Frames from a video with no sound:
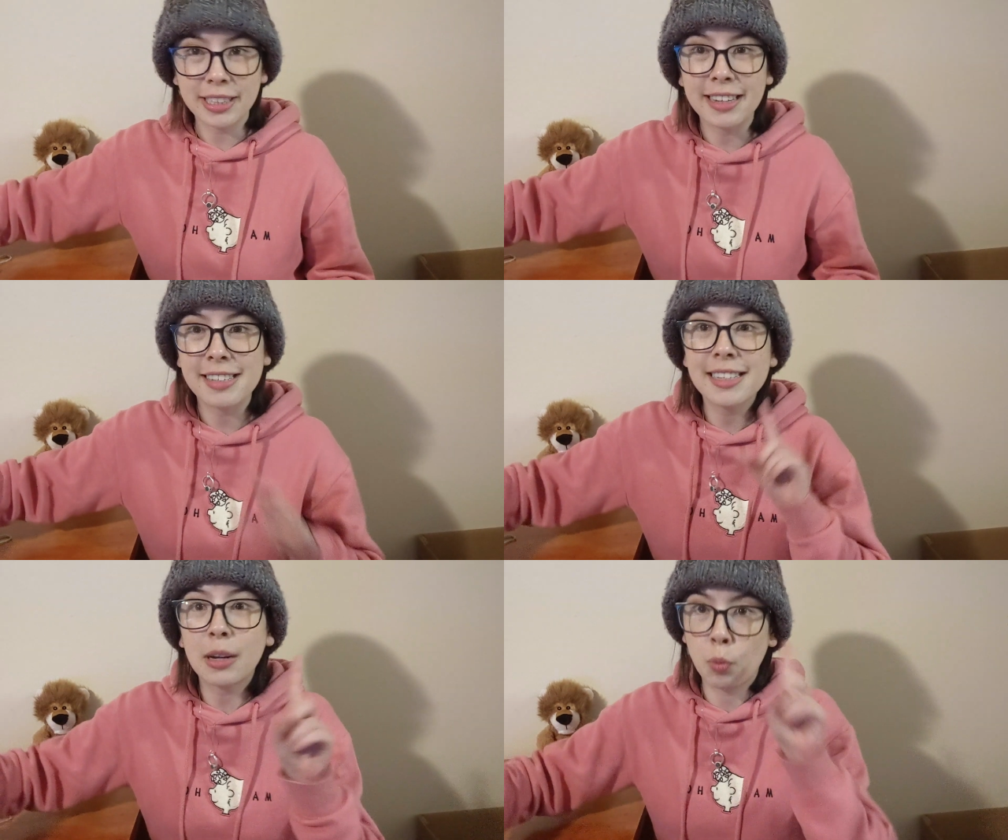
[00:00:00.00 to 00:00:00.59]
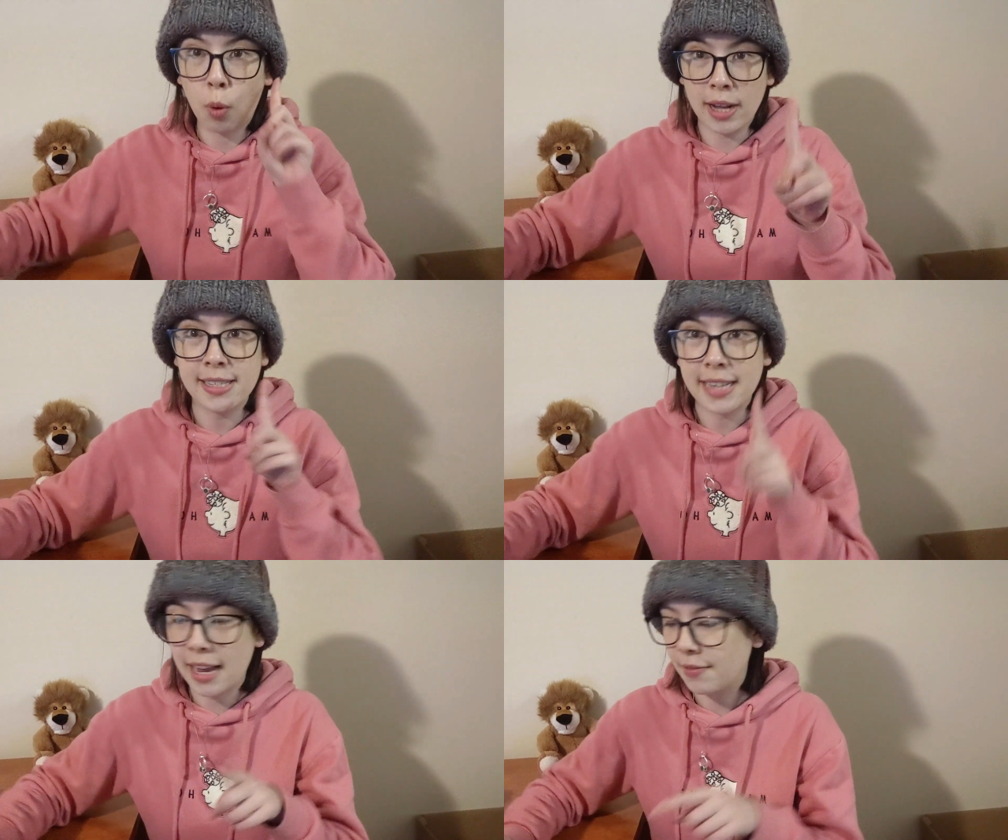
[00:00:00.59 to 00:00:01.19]
This is like one
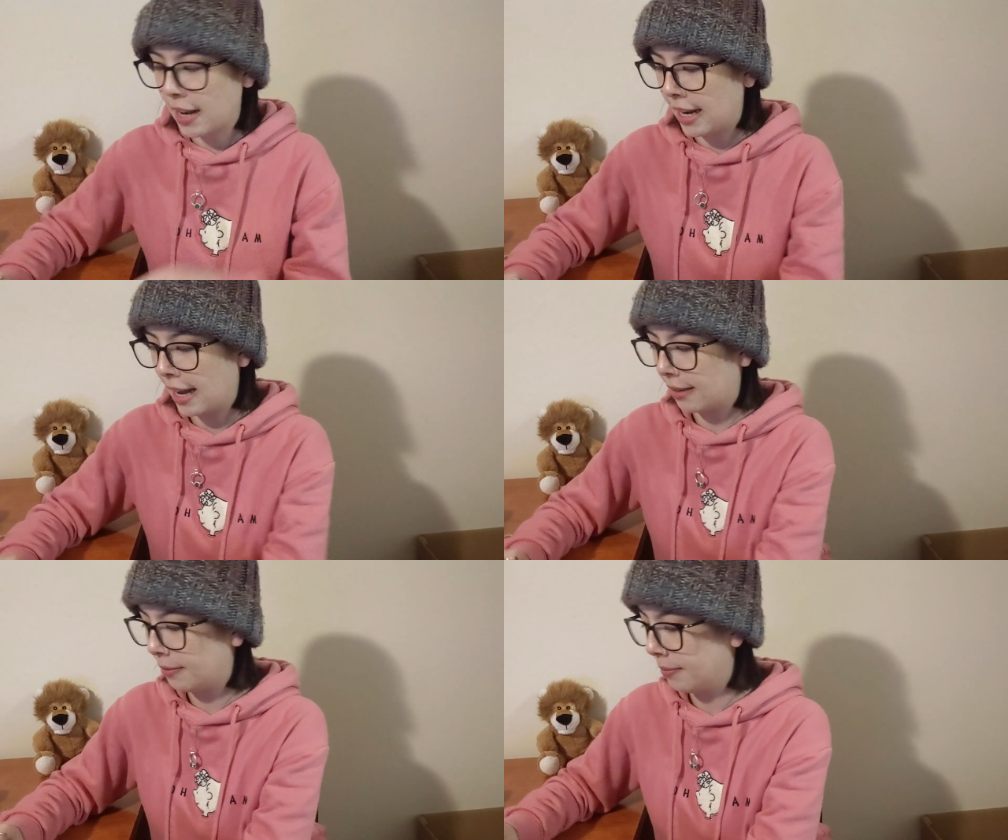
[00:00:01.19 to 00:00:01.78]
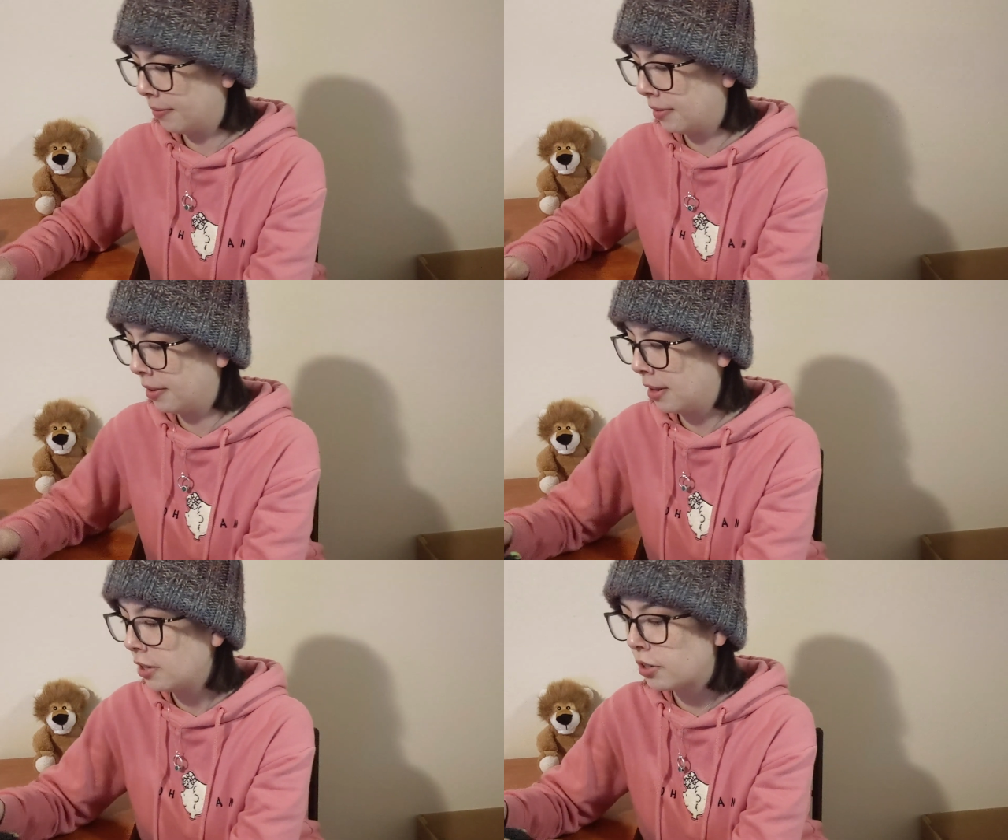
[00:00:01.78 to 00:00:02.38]
day of knitting.
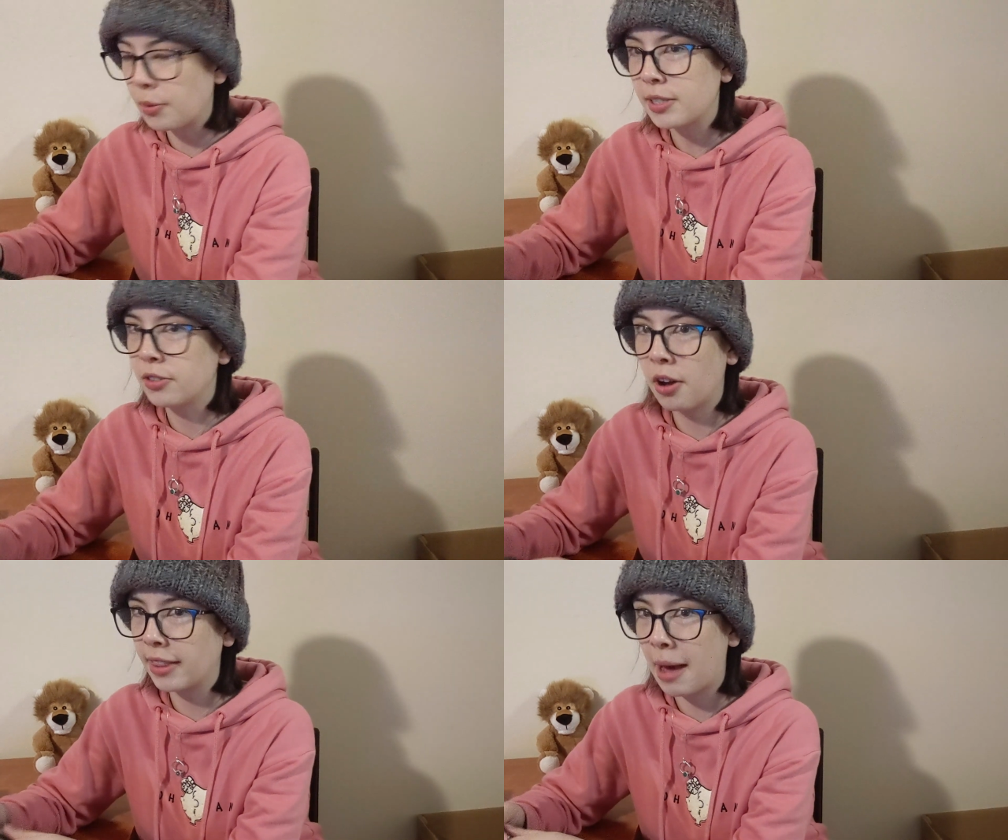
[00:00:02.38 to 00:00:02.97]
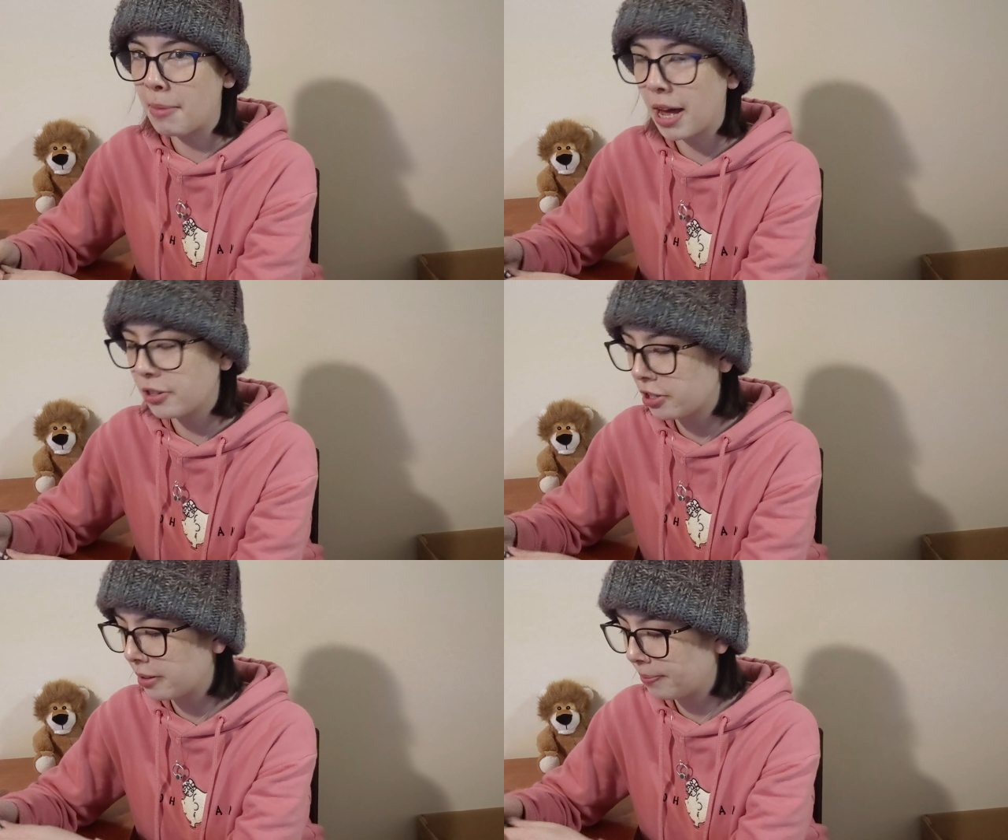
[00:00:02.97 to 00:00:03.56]
So it's not that
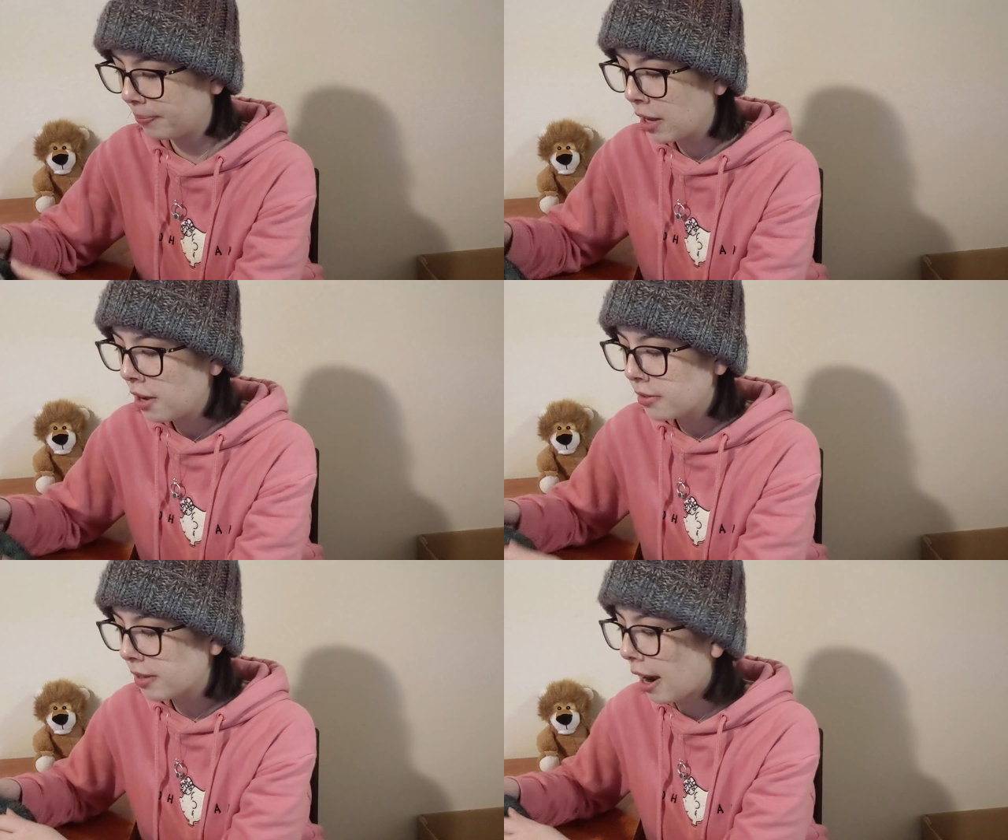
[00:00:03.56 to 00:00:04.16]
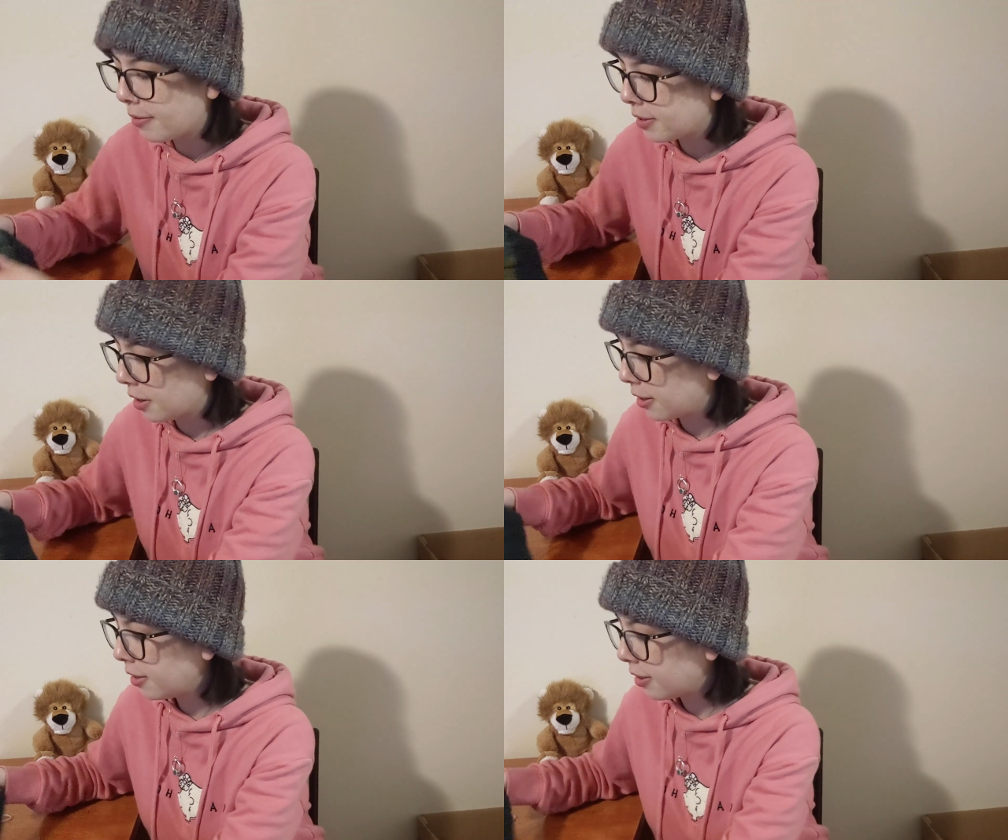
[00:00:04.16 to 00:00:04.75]
much. So I've
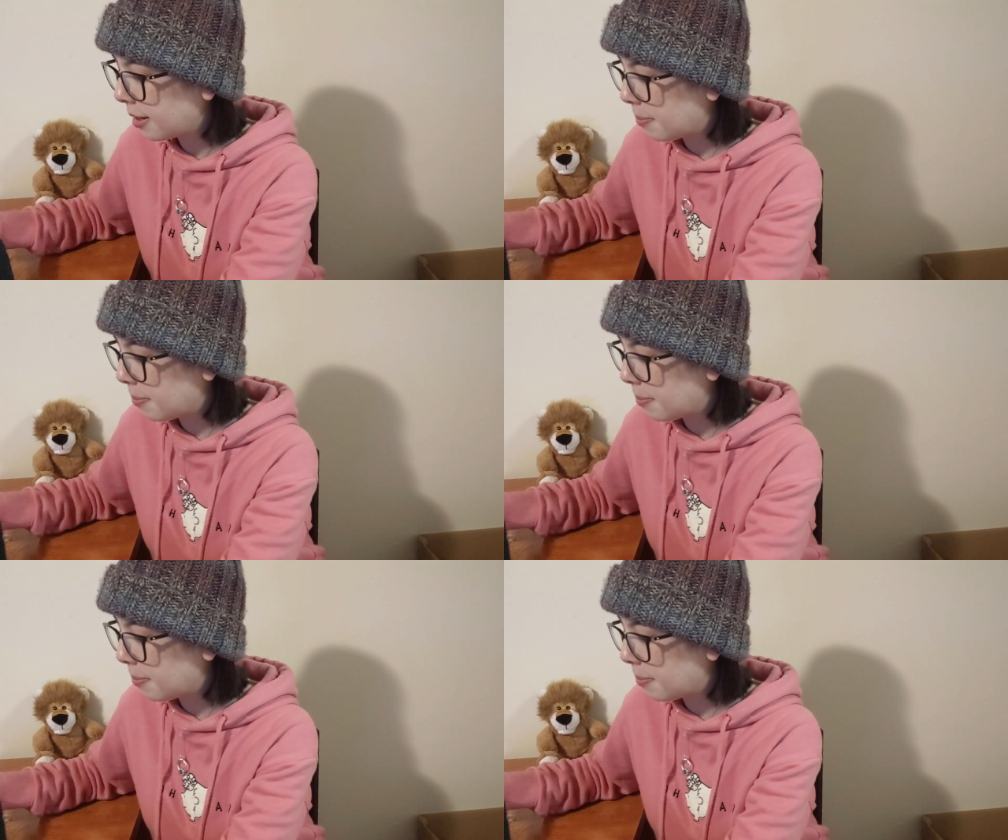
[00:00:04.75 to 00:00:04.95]
started on the